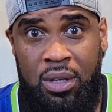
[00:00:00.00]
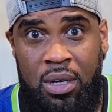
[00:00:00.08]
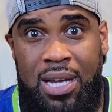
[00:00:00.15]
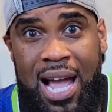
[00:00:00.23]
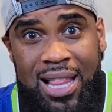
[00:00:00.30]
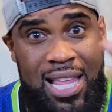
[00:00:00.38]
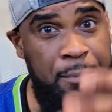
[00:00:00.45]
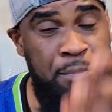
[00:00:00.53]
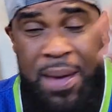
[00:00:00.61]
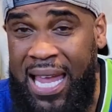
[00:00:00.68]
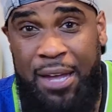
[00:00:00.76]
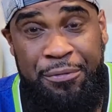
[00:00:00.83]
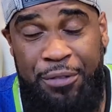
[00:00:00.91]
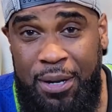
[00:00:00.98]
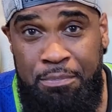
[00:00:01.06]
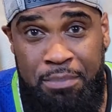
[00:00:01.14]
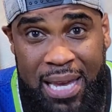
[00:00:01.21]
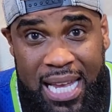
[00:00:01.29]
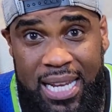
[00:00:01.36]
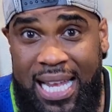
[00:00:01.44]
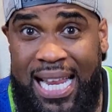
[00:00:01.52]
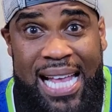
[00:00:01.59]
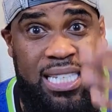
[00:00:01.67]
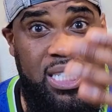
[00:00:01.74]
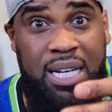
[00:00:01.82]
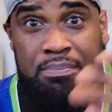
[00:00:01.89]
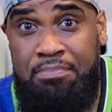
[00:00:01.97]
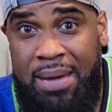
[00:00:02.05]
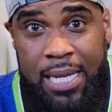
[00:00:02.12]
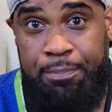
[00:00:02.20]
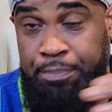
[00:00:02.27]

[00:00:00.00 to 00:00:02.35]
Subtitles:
Y'all ain't paying for the meat. It ain't your meat.